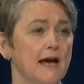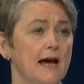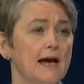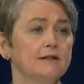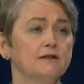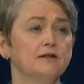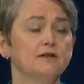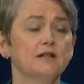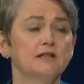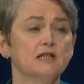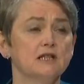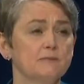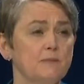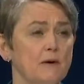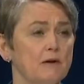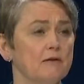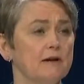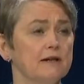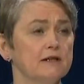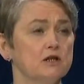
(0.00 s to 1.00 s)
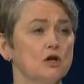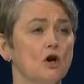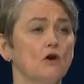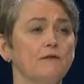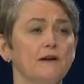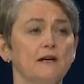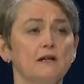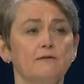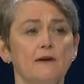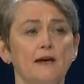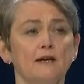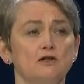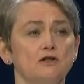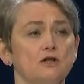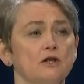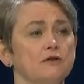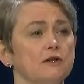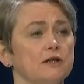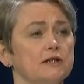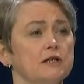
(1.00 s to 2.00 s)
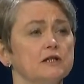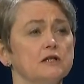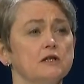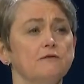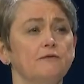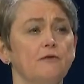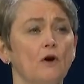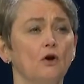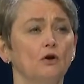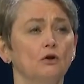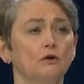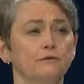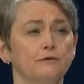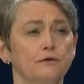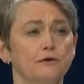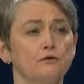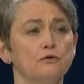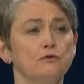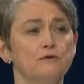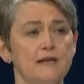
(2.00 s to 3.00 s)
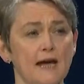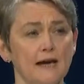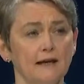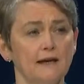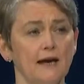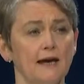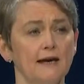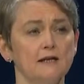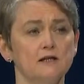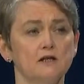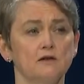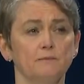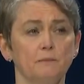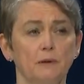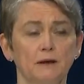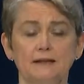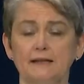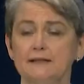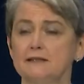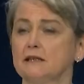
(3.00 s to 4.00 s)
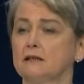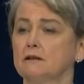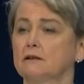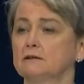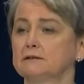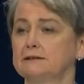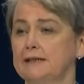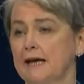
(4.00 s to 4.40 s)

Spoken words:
and to the spirit of innovation that has evolved through decades of political,